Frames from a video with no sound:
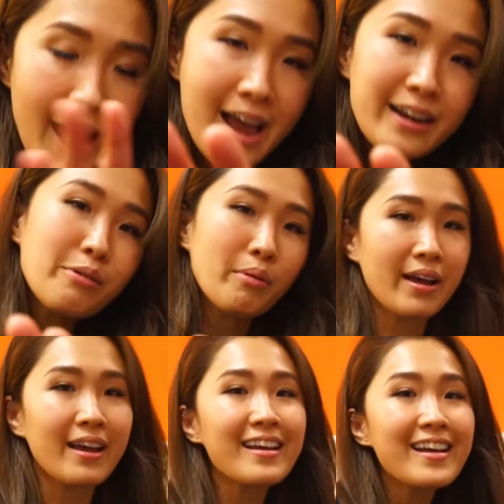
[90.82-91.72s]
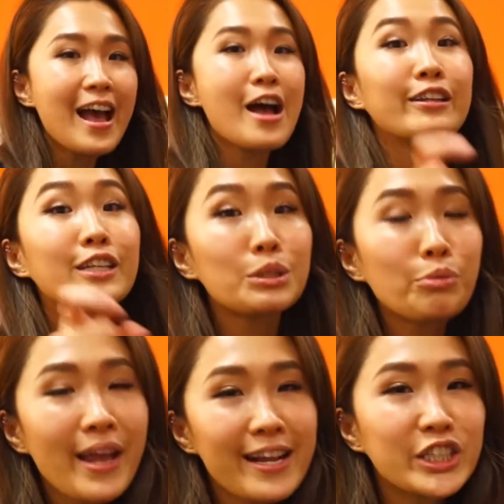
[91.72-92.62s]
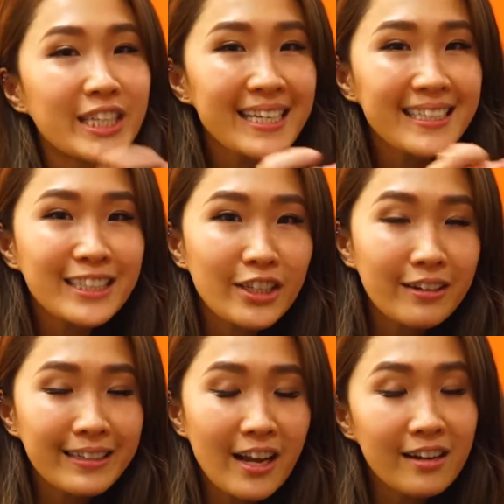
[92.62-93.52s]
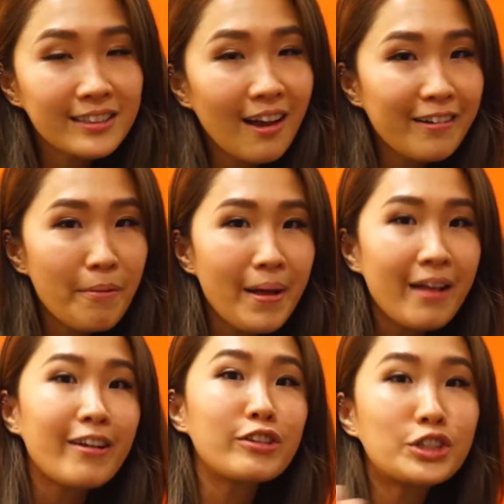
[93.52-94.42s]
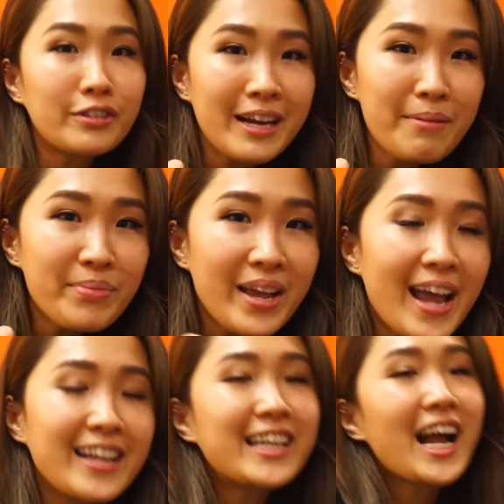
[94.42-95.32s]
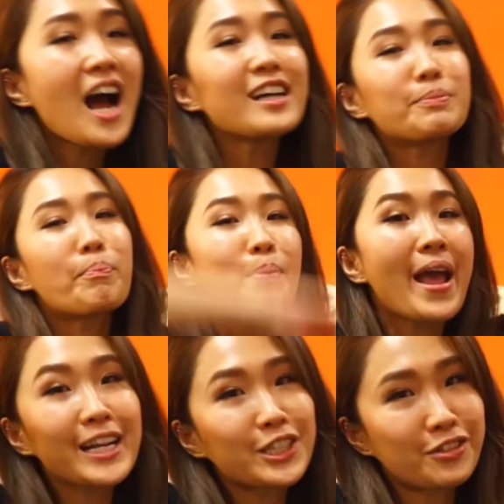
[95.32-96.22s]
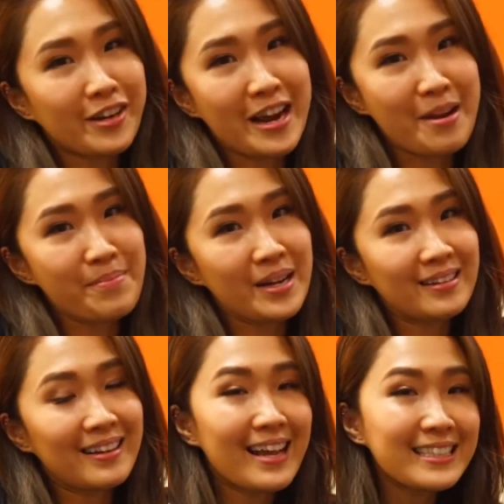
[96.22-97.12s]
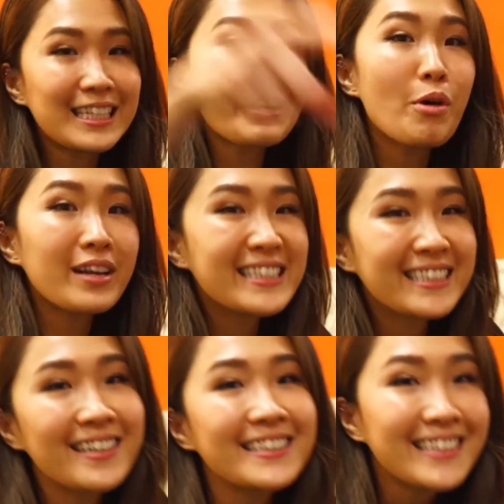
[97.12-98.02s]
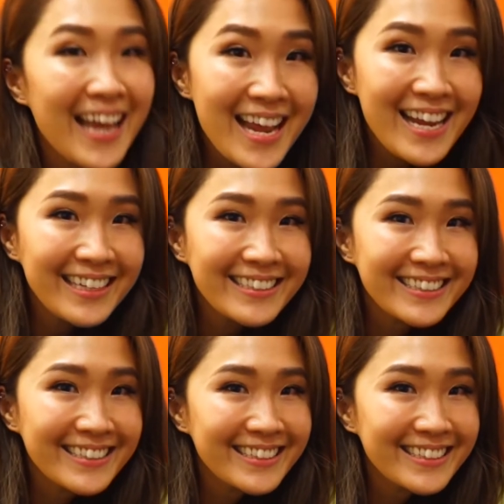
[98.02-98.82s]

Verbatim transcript: Anyway, this week, Jason's gonna talk about our dream and God's big dream. Let's see what he's gonna say.